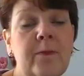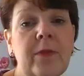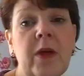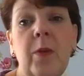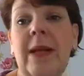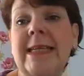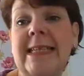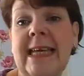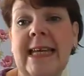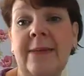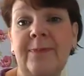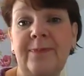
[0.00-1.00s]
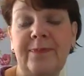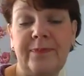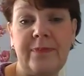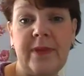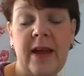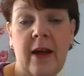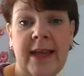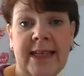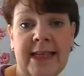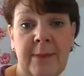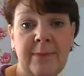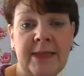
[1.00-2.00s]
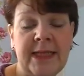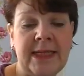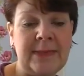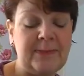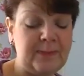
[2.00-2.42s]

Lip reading: quilting that I attempted.